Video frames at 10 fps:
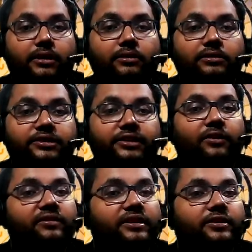you know
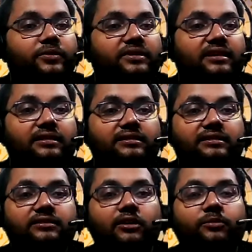generosity towards others
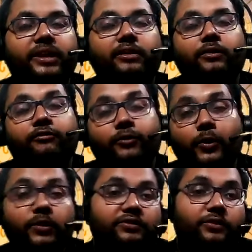does not mean you're
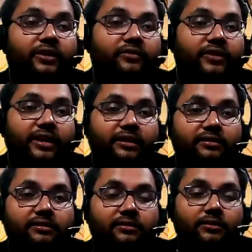forced to give
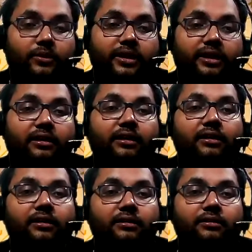things okay
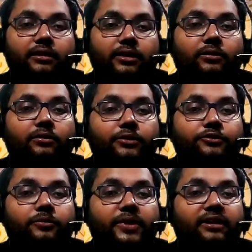you know you
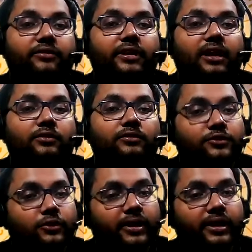should be giving out of
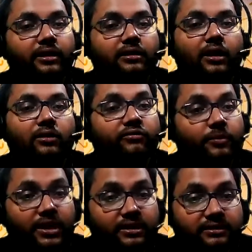joy out of
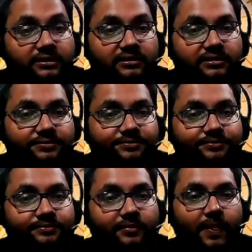abundance
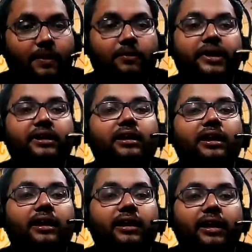all right
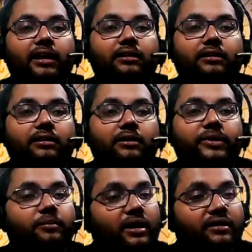and uh,
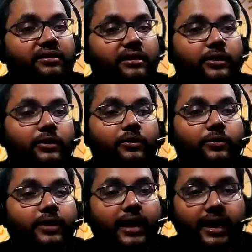with mars in leo
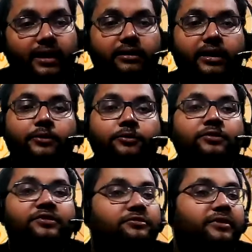you can and you
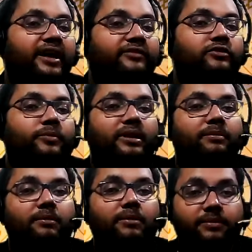should strive to be a
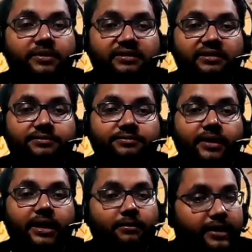public person
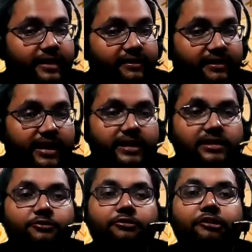in plain
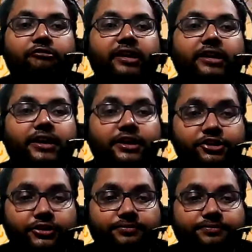sight to attract
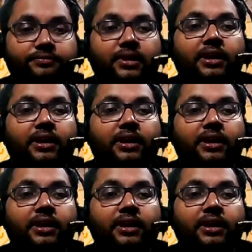attention